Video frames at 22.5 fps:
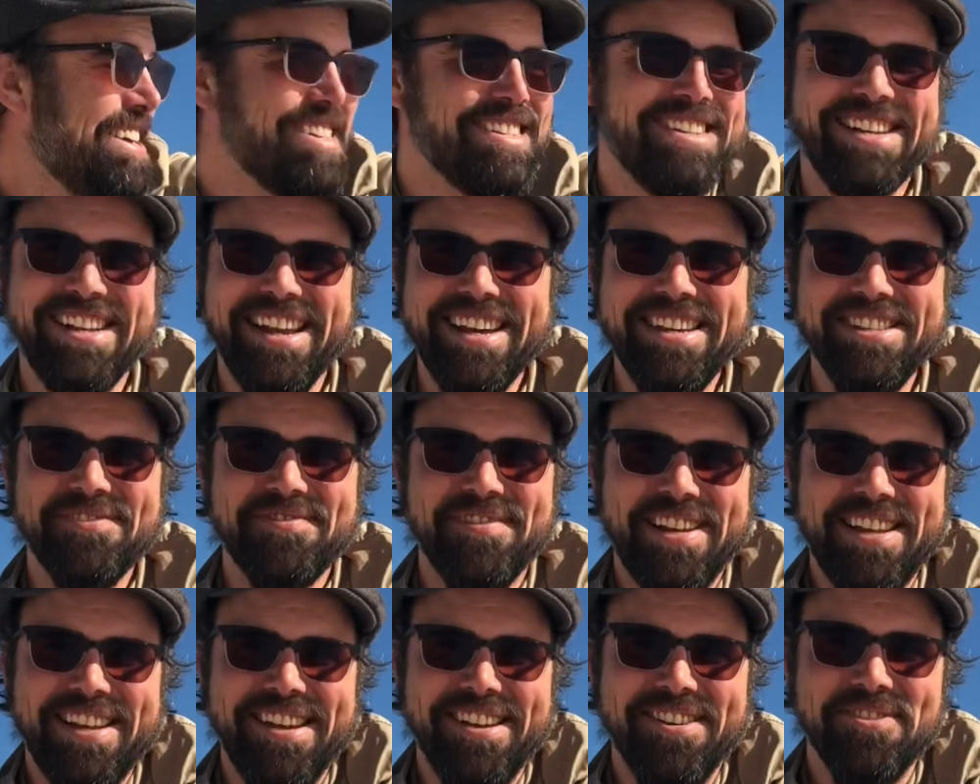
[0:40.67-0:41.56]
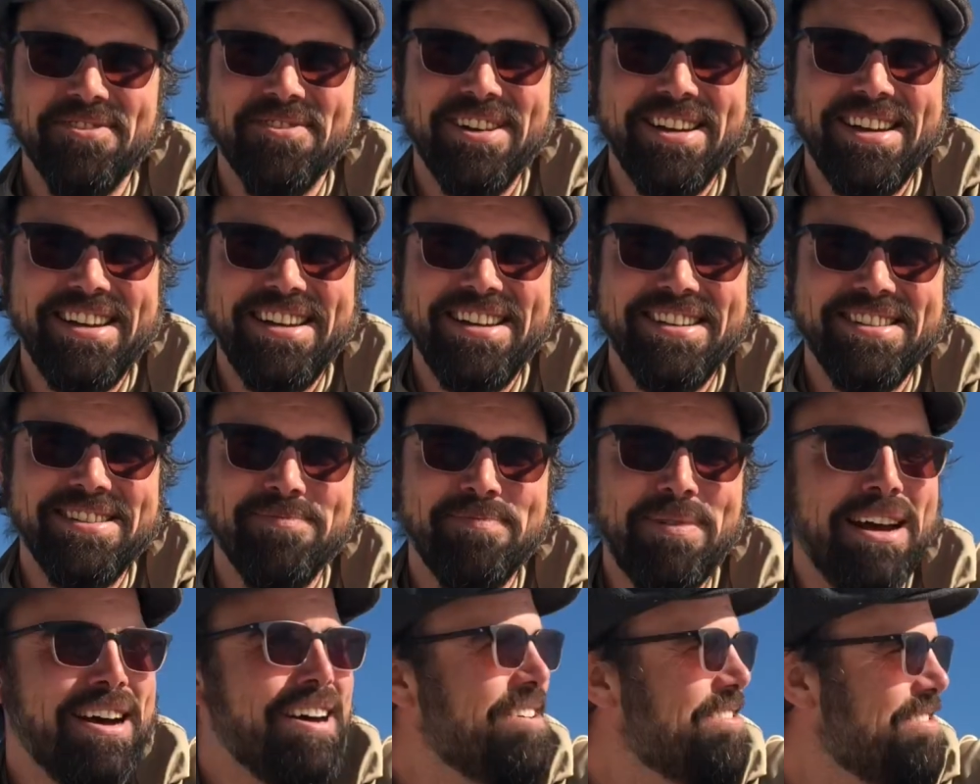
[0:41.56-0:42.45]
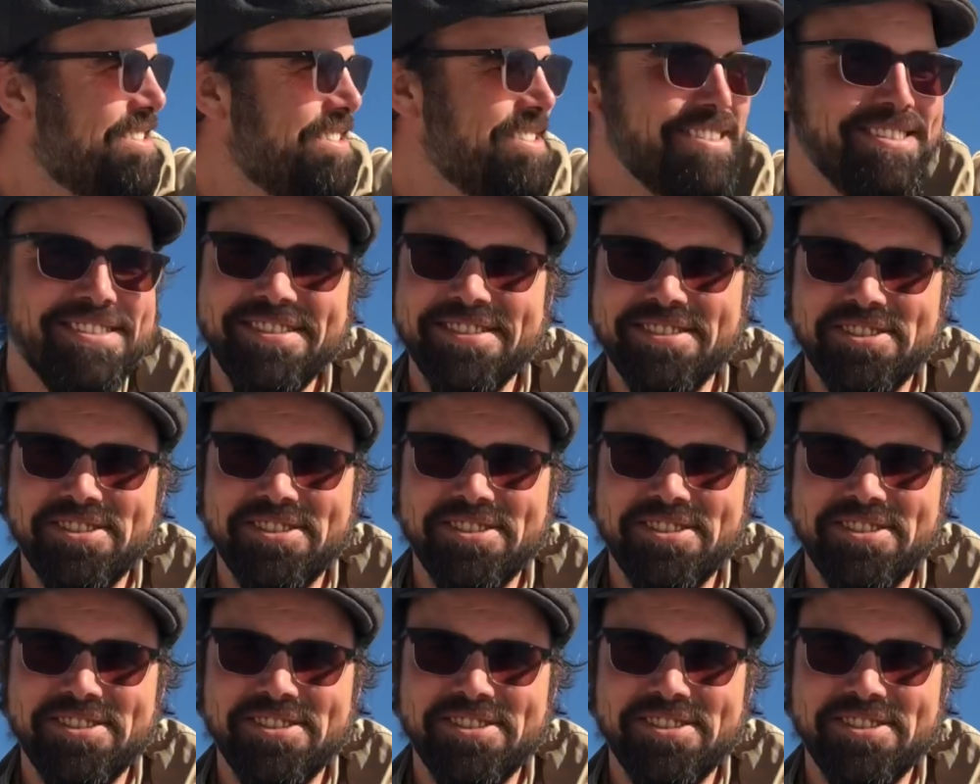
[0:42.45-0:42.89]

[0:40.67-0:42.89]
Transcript: Today's video is about the